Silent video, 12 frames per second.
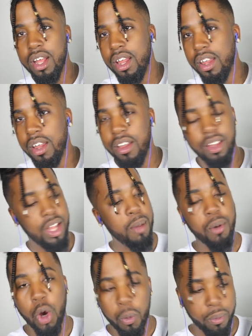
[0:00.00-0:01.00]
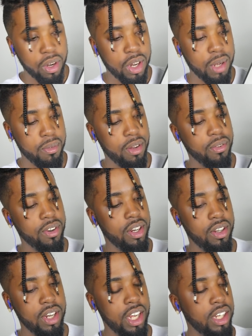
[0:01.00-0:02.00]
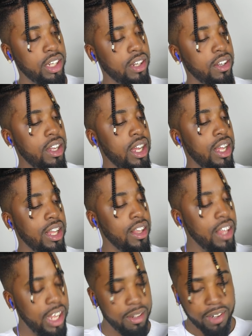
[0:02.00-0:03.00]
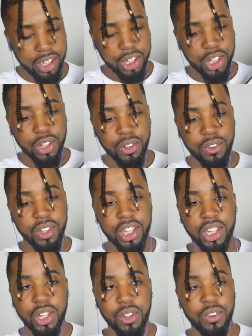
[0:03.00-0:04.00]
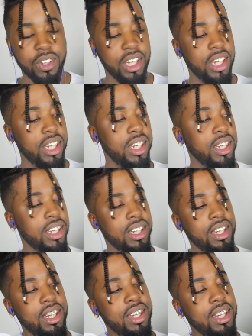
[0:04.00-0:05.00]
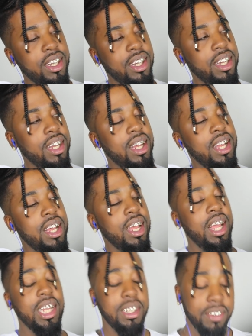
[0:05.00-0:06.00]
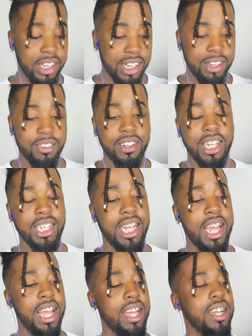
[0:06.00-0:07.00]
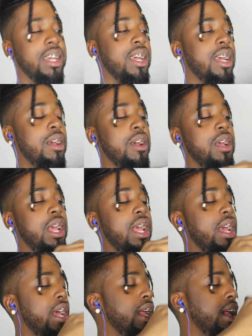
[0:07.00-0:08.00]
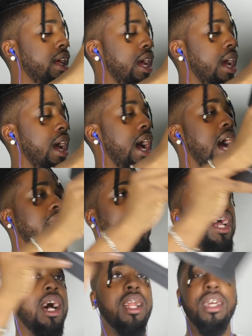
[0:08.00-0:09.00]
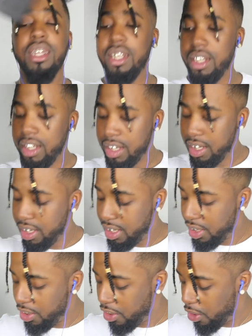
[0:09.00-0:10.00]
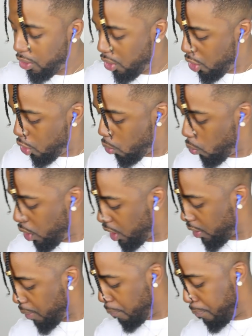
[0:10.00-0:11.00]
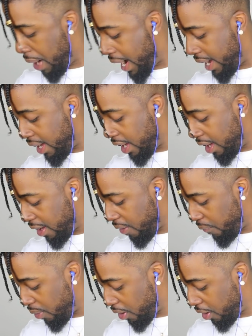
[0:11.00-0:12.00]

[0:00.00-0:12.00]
going to open it up in front of you guys. So the thing about this shoe is expensive as heck. And I kind of, you know, wanted to buy it.